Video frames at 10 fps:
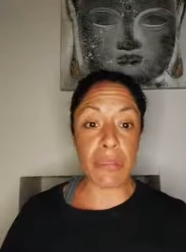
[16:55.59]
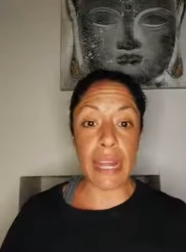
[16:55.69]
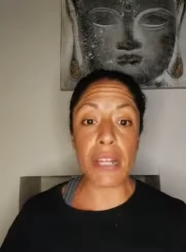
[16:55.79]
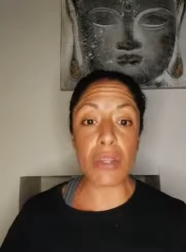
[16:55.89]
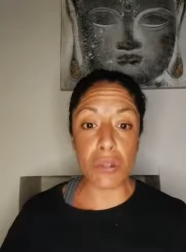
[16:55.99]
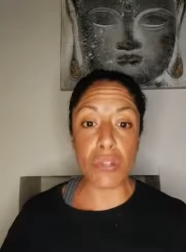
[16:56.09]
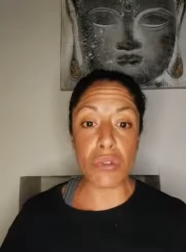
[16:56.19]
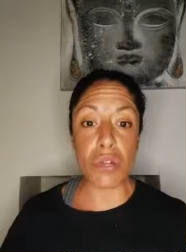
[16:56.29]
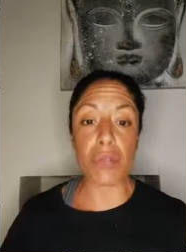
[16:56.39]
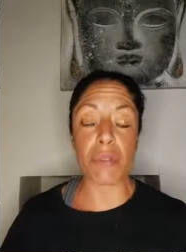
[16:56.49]
I'm telling you the
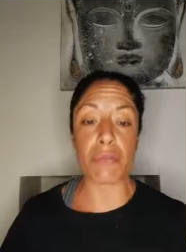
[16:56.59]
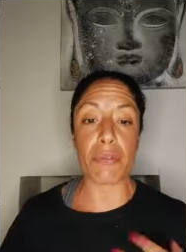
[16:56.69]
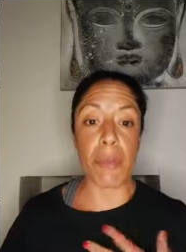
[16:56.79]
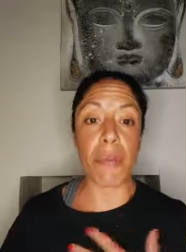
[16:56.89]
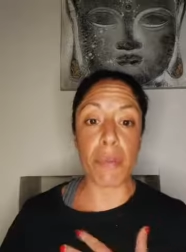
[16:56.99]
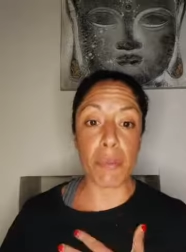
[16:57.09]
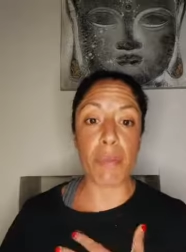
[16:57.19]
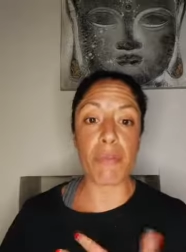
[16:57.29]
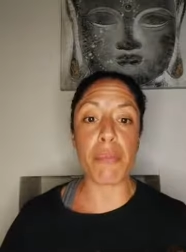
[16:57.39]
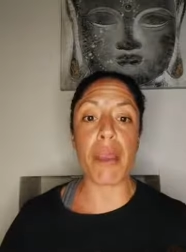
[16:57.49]
truth from like the
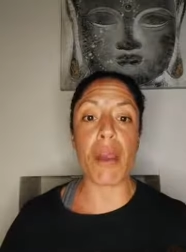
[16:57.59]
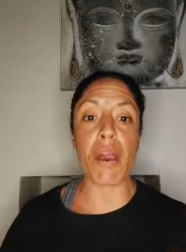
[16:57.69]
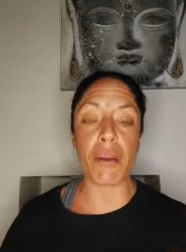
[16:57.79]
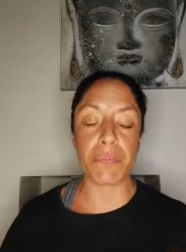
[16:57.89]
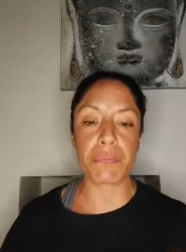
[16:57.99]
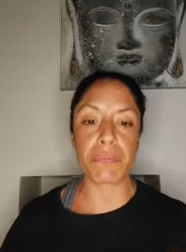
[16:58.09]
bottom of my heart.